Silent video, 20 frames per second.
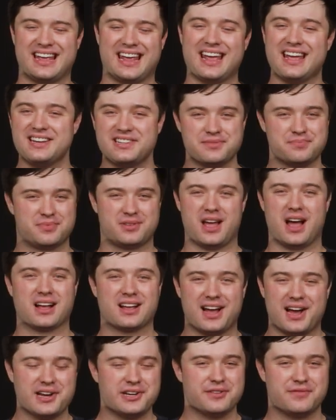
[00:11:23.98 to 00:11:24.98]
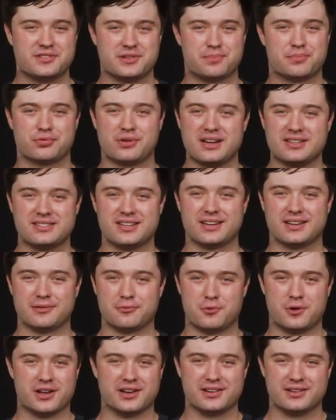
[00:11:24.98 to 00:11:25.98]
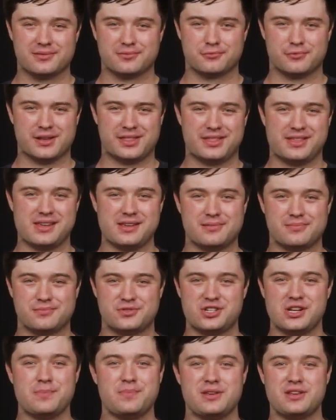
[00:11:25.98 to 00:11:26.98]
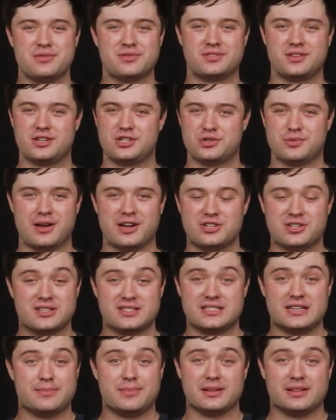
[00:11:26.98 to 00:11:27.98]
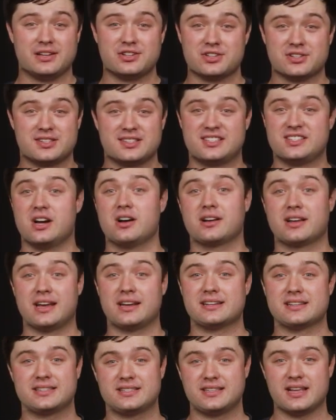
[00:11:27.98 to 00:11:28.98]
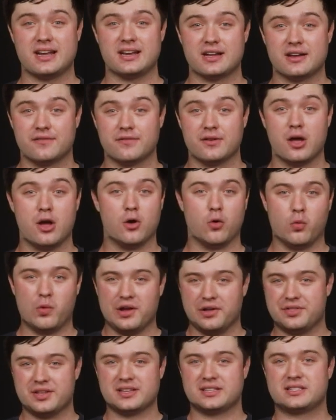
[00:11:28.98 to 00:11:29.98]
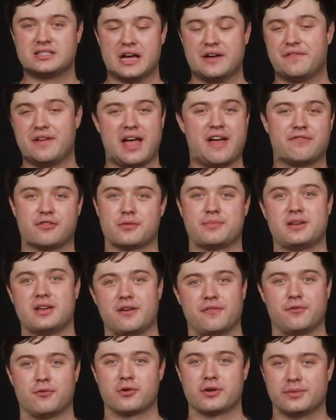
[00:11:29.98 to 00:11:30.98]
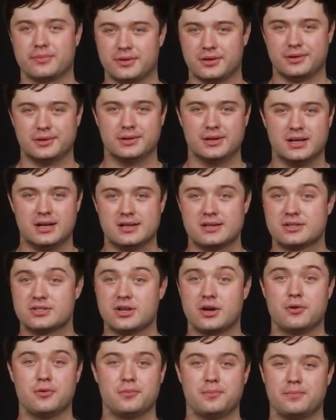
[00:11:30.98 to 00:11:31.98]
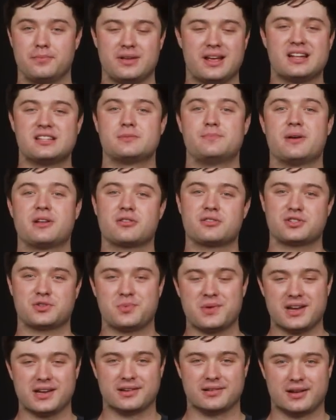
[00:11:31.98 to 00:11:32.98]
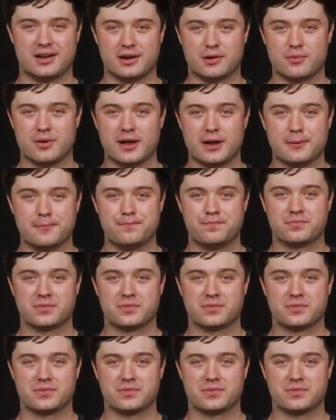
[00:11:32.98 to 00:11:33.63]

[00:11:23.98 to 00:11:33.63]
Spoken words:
and a kind of depressing one, with the GPU situation seemingly just stuck in a state of, will this stuff ever be affordable? So it's bittersweet in a way.